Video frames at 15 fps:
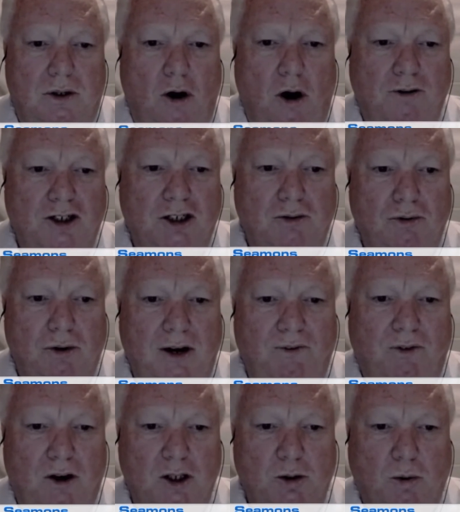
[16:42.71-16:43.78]
off-screen
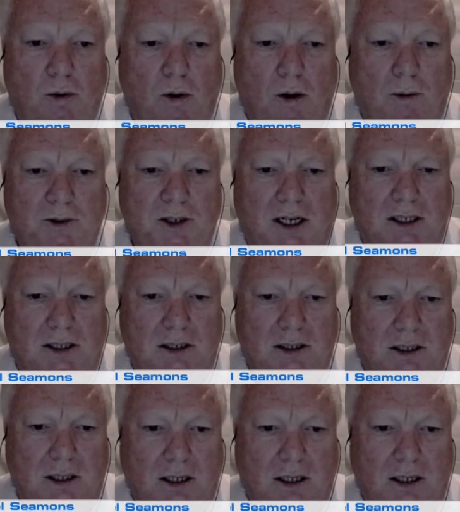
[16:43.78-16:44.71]
virtual objects.